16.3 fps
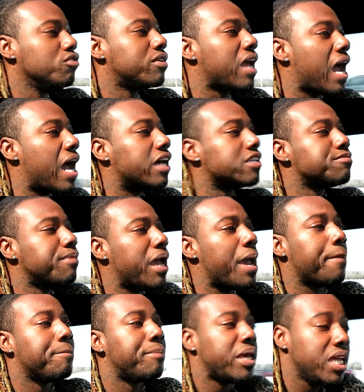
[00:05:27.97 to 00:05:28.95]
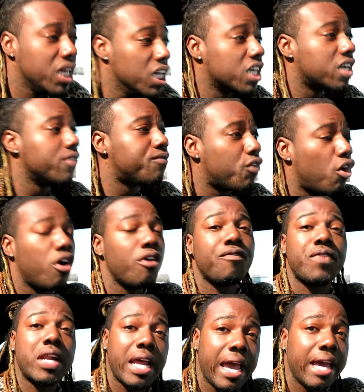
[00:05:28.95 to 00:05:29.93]
you guys, man, be looking
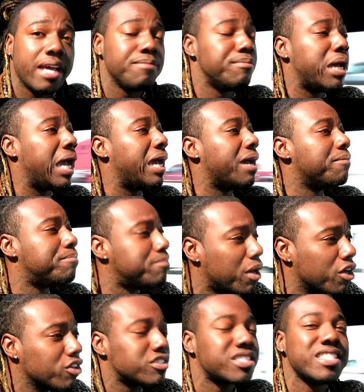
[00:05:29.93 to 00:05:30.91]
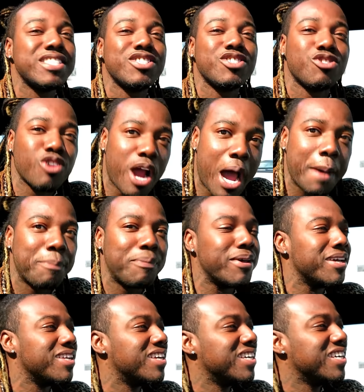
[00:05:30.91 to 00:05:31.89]
forward for that, man. Merch is
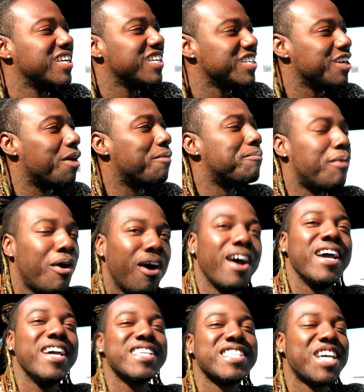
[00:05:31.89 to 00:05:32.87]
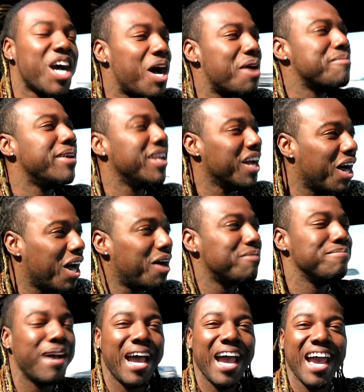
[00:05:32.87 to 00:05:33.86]
dropping. Your boy is coming
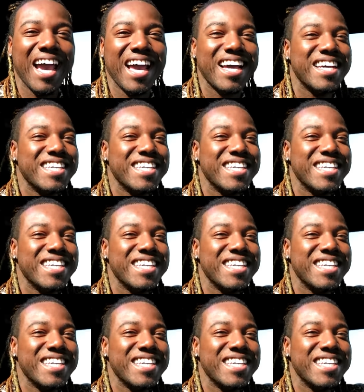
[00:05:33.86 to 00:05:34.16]
up, man.